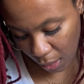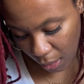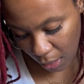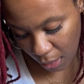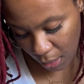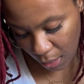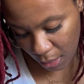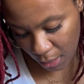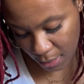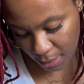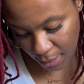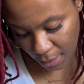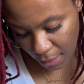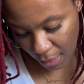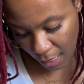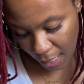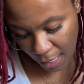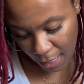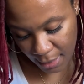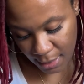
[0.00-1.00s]
is it
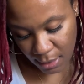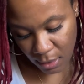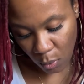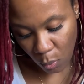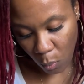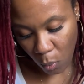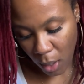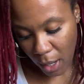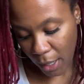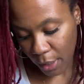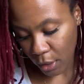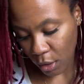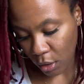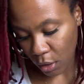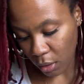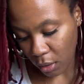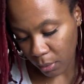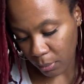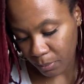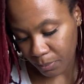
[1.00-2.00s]
has the
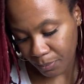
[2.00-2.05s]
wire